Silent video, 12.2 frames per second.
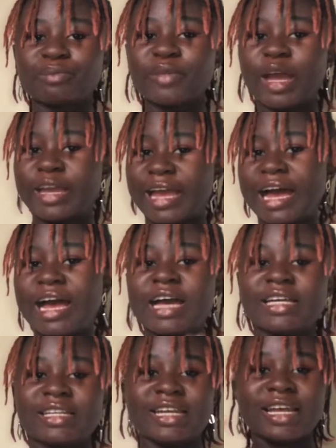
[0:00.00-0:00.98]
yeah,
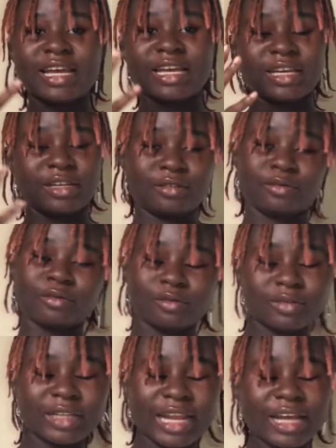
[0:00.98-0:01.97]
they
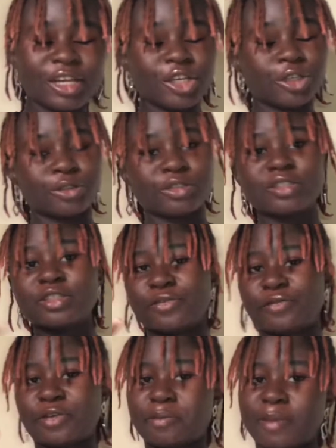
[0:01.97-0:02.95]
clearly use
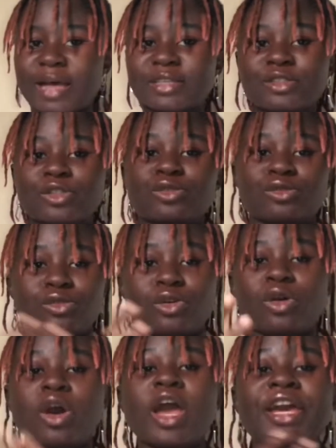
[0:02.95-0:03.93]
different masks.
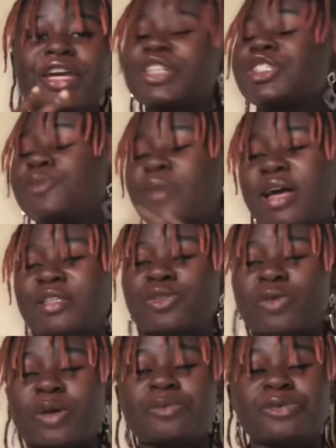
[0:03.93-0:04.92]
Each mask
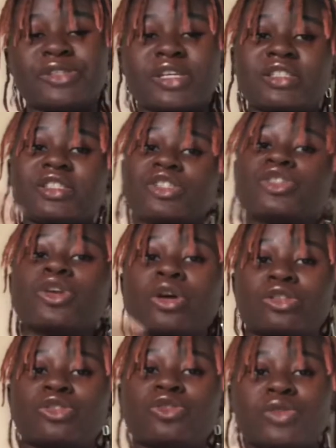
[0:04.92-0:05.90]
represents
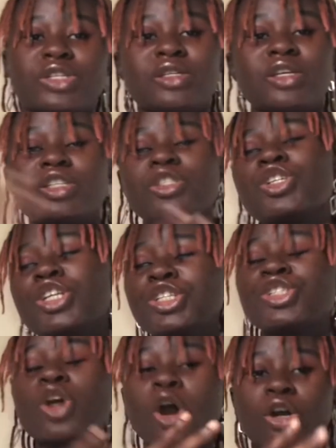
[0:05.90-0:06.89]

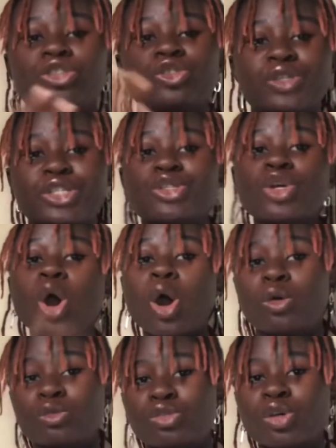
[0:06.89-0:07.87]
each country's
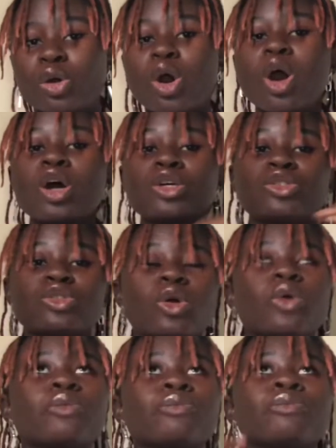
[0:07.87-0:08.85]
culture.
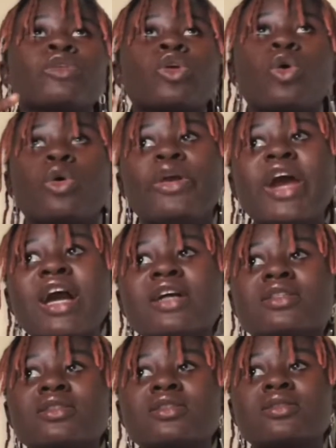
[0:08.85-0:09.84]
So
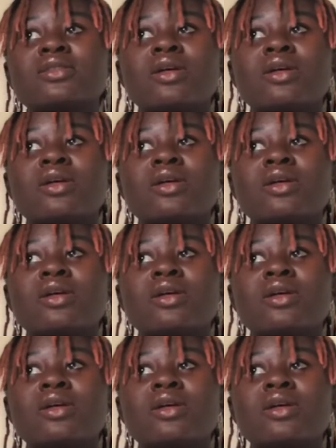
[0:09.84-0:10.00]
Korean's